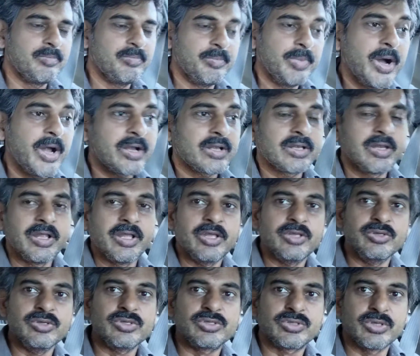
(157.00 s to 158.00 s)
But
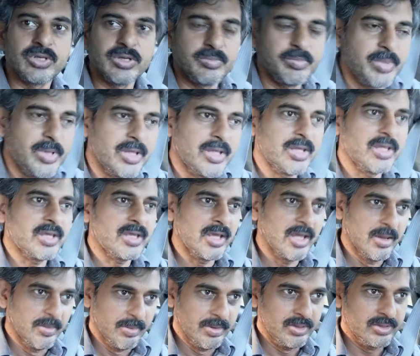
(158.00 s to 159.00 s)
you should be
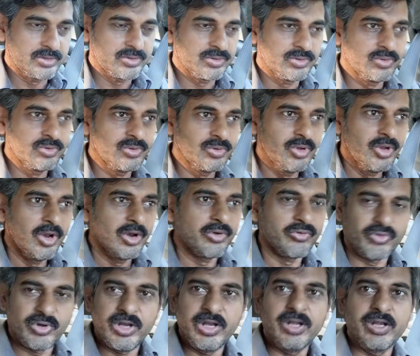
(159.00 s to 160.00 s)
able to
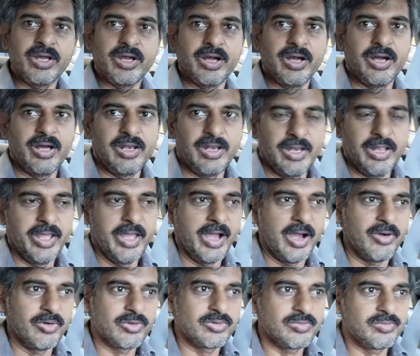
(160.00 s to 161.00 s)
read a
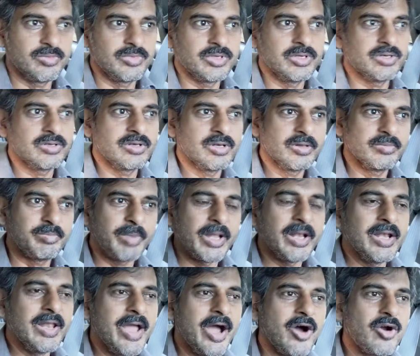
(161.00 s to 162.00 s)
layout. By
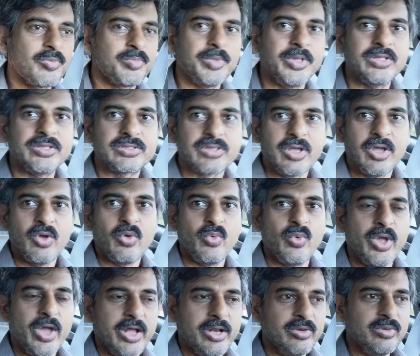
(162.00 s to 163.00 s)
layout means
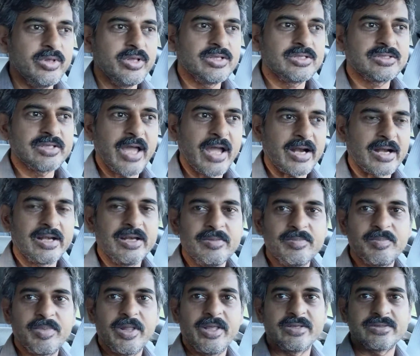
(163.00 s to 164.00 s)
where you exactly
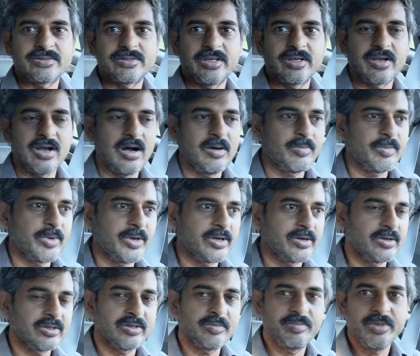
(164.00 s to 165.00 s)
place the
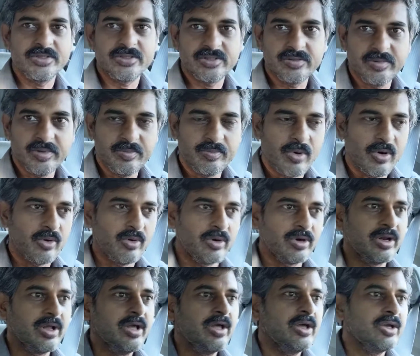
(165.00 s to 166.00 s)
component on the PCB
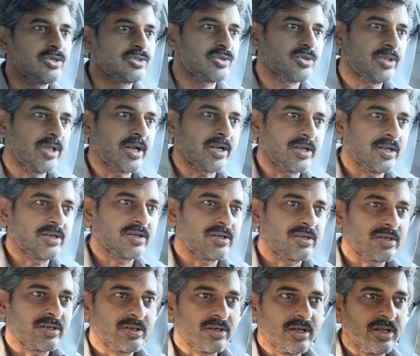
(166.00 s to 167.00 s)
board so that
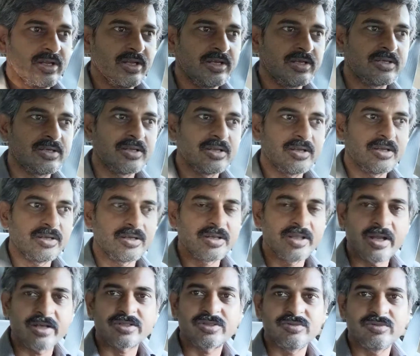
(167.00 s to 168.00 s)
it
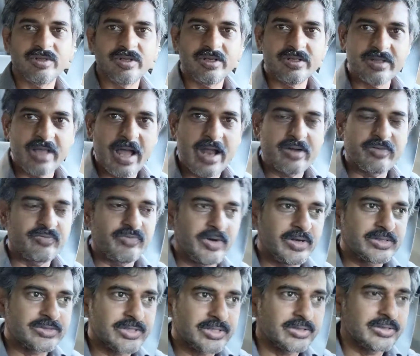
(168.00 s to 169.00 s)
gets to the desired
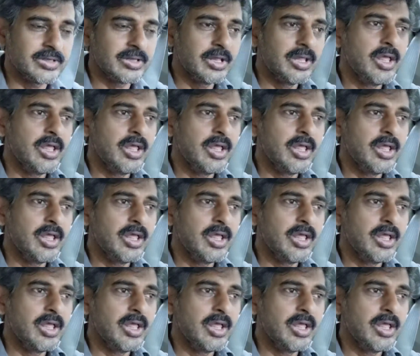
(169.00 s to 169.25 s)
function.